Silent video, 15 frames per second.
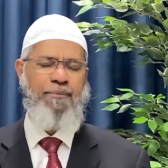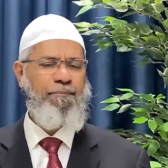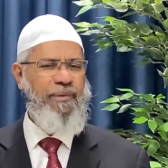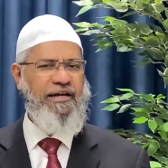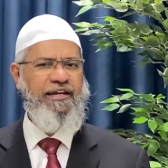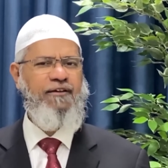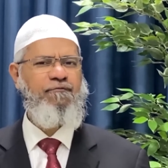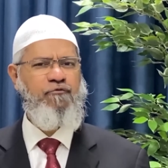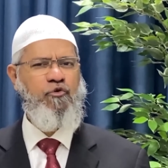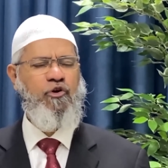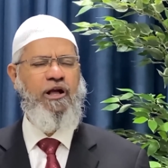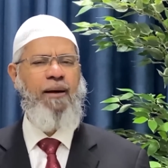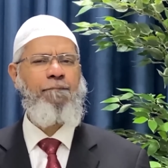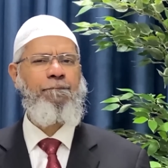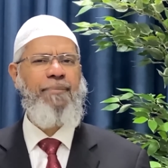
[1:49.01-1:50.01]
But if you
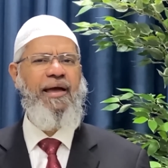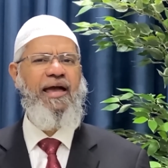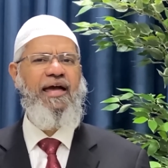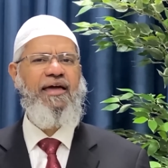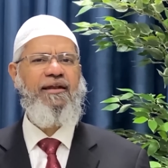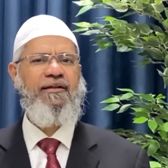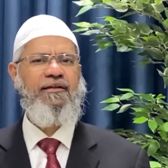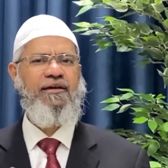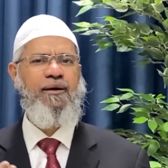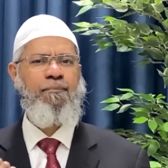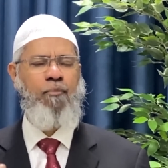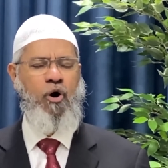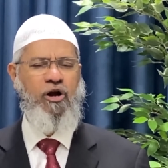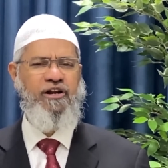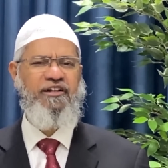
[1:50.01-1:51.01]
compare
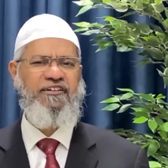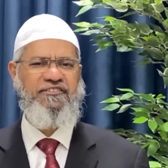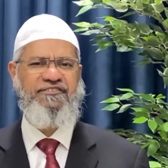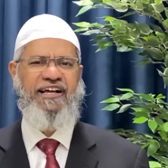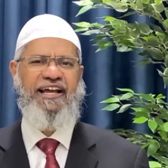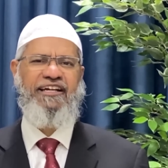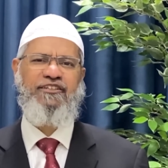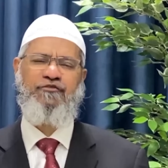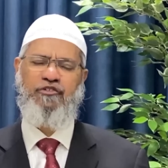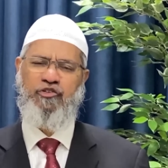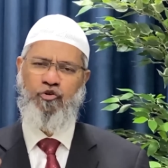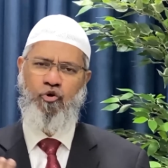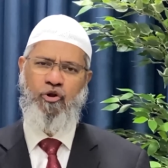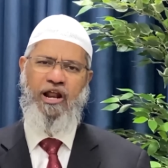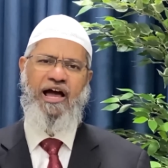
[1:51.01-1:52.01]
modern science with
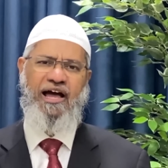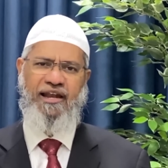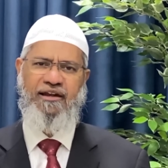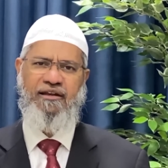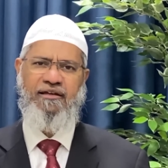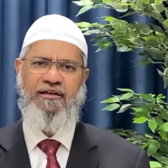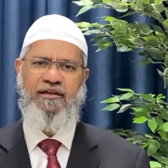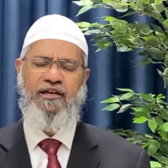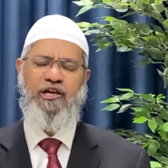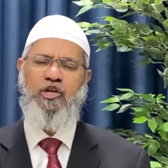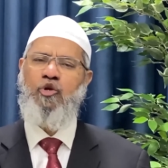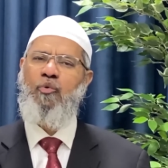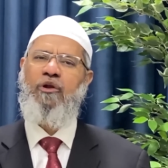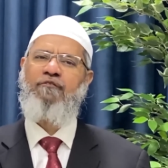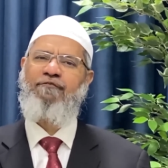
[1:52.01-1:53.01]
Quran,
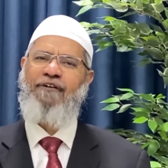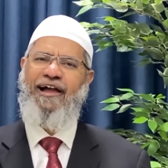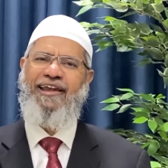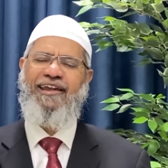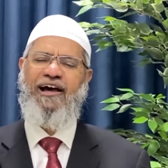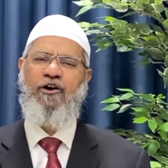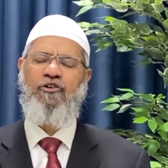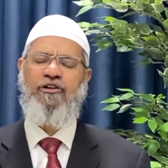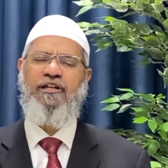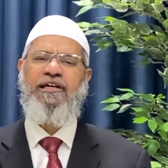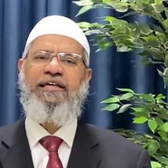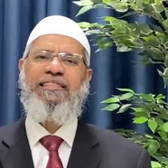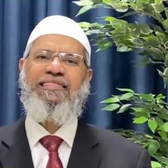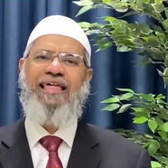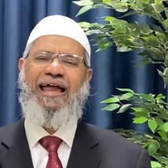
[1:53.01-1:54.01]
you will find out
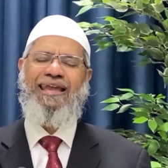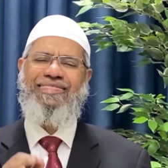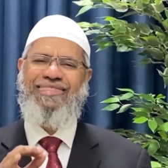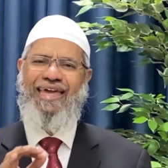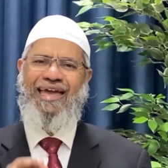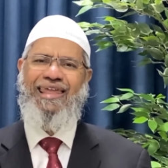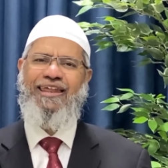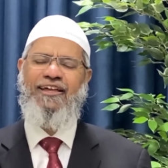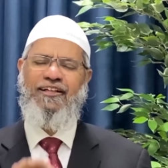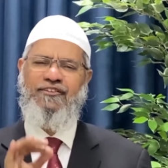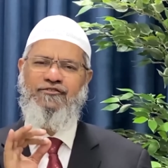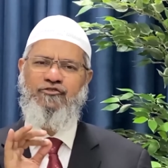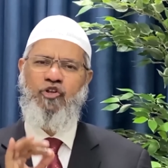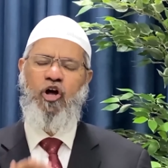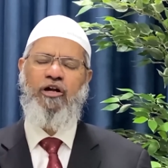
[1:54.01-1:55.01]
that there is
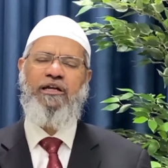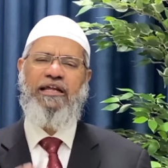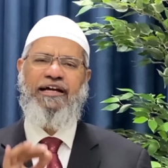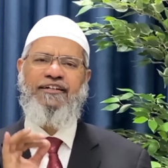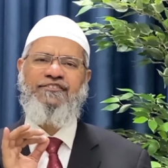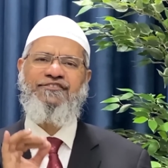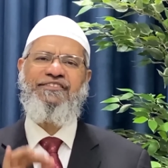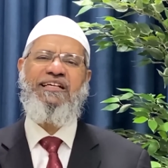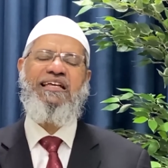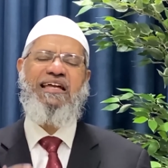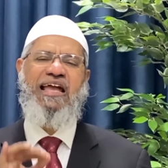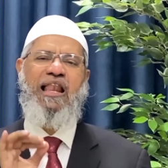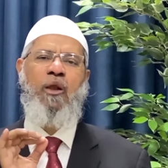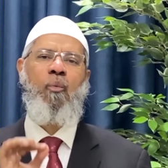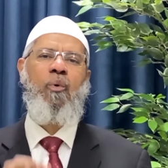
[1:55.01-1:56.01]
not a
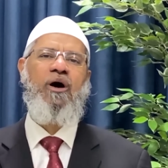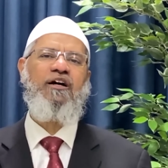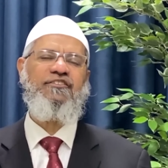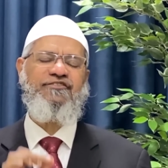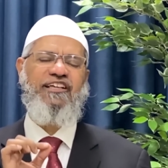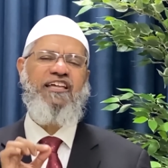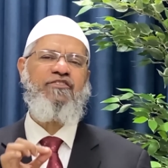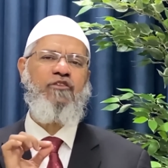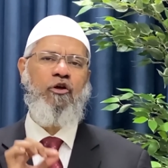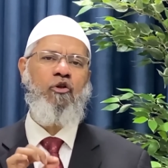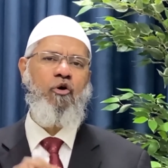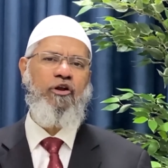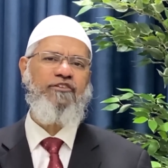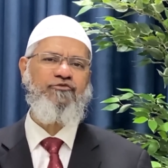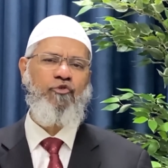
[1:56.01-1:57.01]
single verse in the
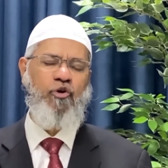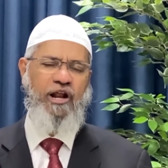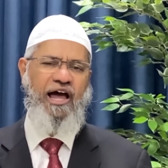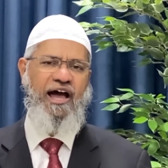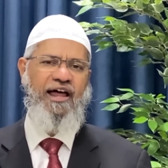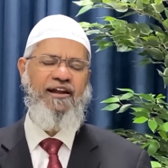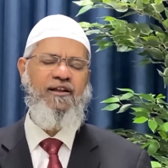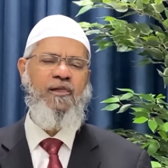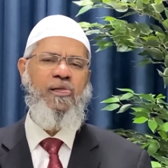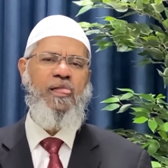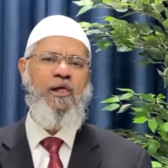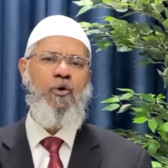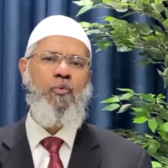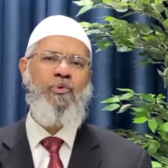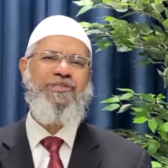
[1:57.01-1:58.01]
glorious Quran
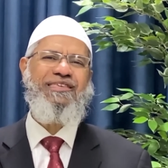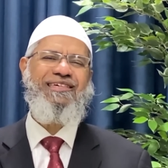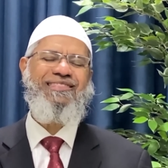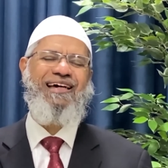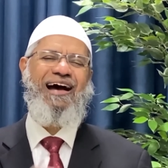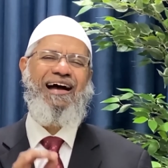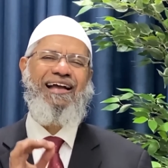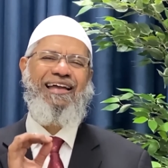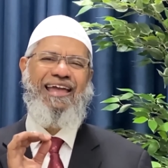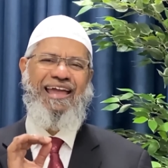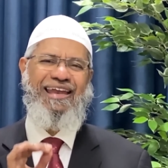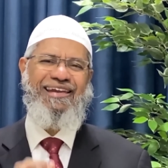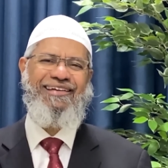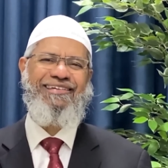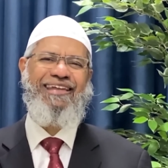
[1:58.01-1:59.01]
which is
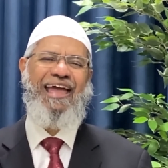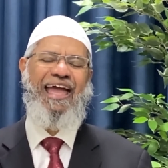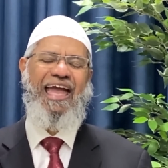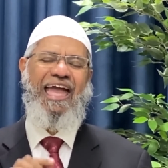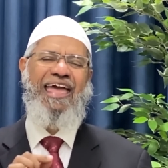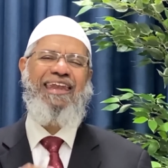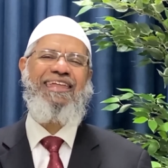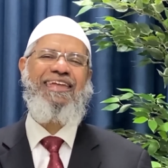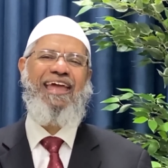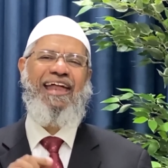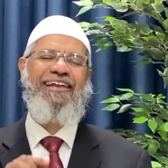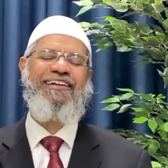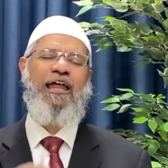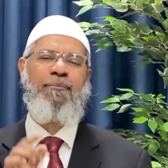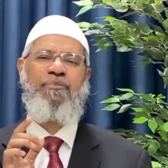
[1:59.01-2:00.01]
against any
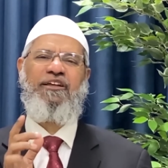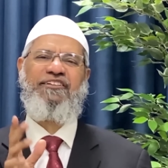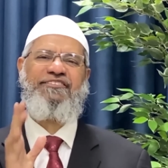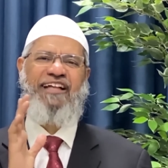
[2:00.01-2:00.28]
established